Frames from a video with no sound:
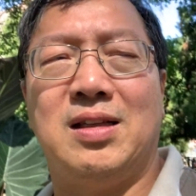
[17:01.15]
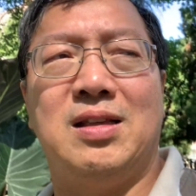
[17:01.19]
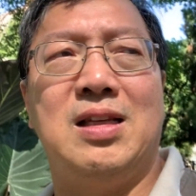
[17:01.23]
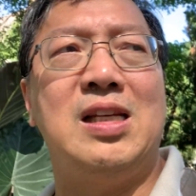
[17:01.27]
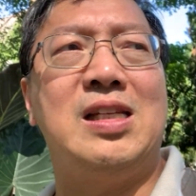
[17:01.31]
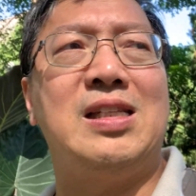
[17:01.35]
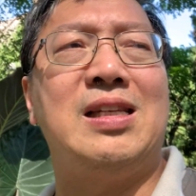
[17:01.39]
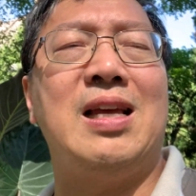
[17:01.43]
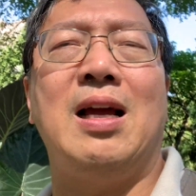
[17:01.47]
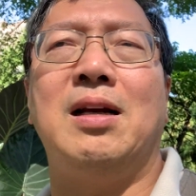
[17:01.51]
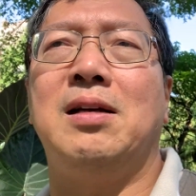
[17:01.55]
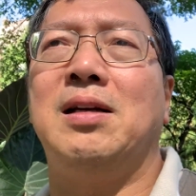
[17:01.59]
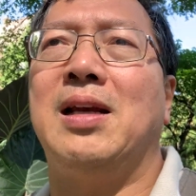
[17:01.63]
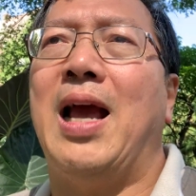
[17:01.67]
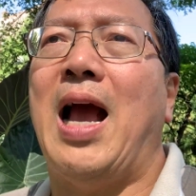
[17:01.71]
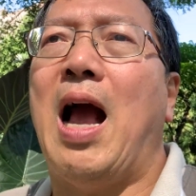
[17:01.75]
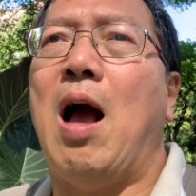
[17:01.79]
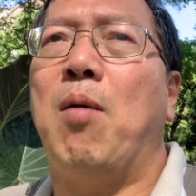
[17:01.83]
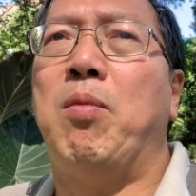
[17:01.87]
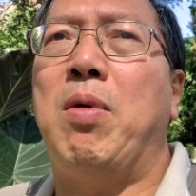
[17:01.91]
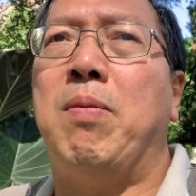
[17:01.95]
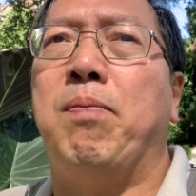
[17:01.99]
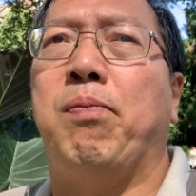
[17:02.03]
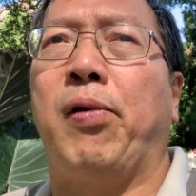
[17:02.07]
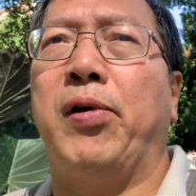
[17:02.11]
This Sunday, I'll
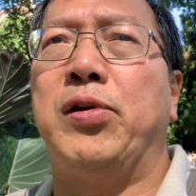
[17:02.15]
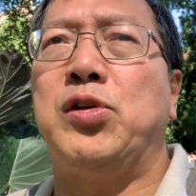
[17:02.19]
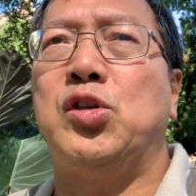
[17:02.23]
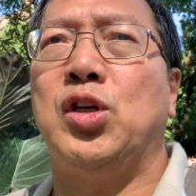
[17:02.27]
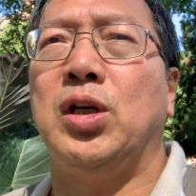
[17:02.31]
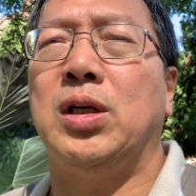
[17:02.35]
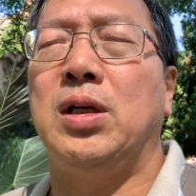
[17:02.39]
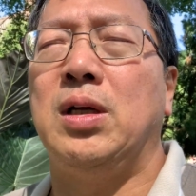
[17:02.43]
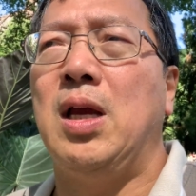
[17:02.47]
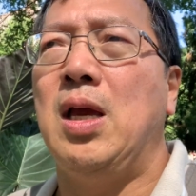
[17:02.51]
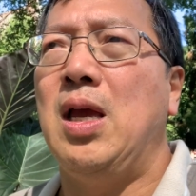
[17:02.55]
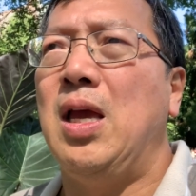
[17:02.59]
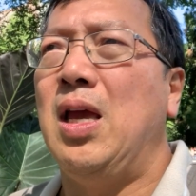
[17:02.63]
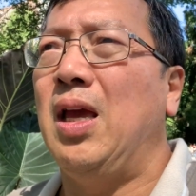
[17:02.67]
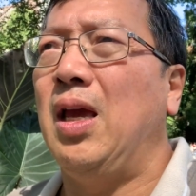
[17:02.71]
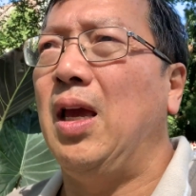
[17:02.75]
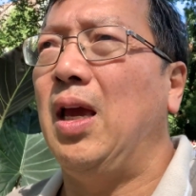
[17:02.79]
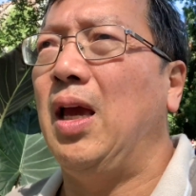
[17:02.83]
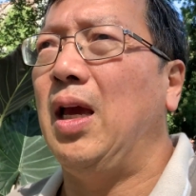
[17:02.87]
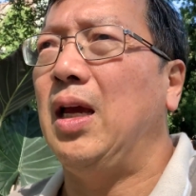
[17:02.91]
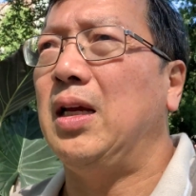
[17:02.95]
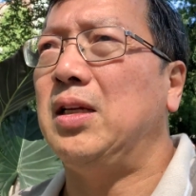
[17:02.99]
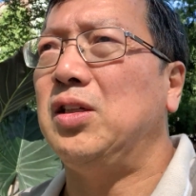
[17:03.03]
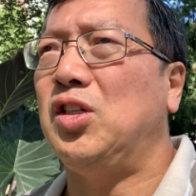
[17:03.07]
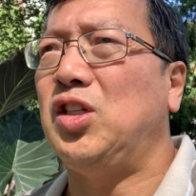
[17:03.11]
be preaching
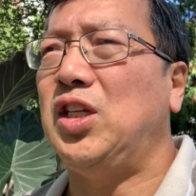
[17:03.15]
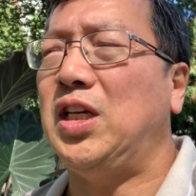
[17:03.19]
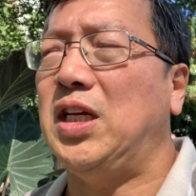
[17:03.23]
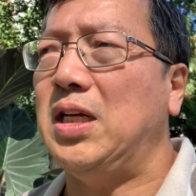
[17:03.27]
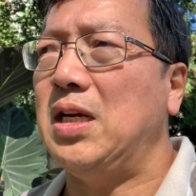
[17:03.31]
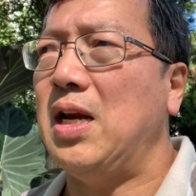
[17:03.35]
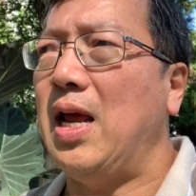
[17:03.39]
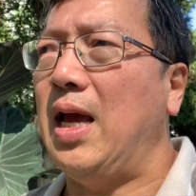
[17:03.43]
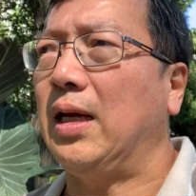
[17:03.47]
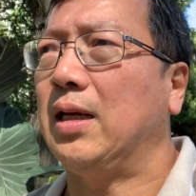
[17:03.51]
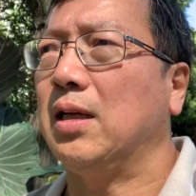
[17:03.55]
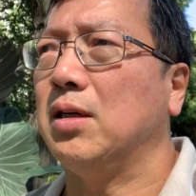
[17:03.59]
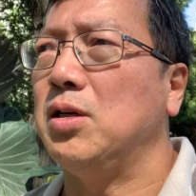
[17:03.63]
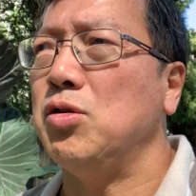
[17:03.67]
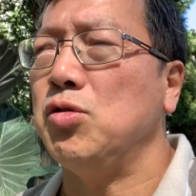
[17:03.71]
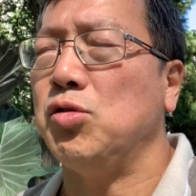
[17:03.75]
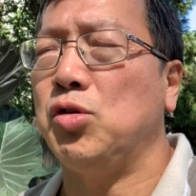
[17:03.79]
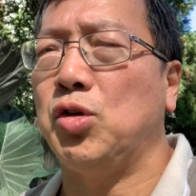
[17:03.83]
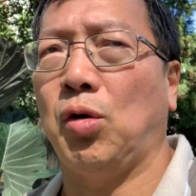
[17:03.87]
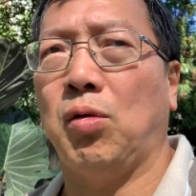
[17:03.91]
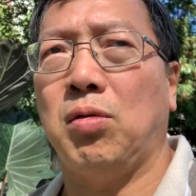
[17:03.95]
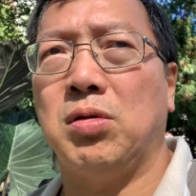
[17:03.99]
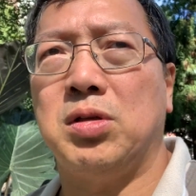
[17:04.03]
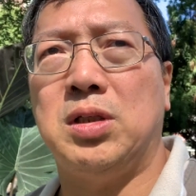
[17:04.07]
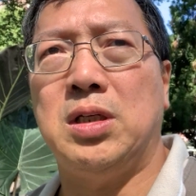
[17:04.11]
in Teaneck, New
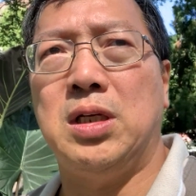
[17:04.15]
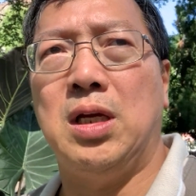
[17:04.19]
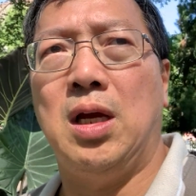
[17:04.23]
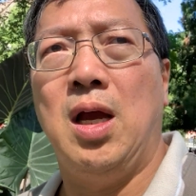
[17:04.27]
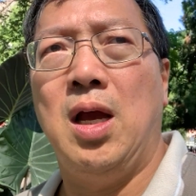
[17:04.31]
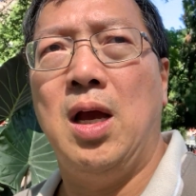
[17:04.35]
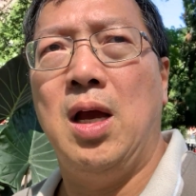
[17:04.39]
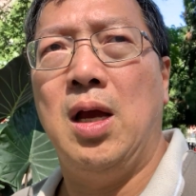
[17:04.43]
Jersey,